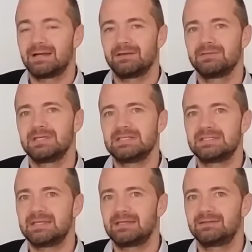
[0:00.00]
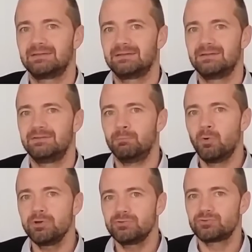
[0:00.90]
I think, is that the
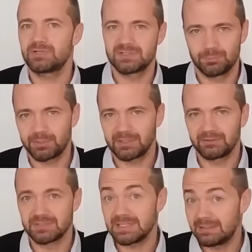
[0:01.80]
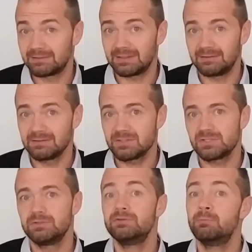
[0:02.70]
more you trust the partners in
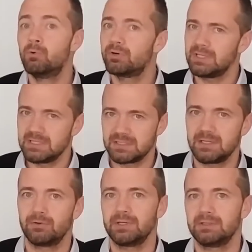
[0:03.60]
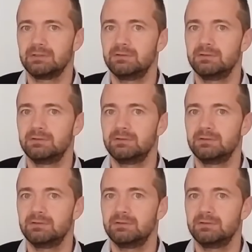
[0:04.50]
attendance, the more easygoing,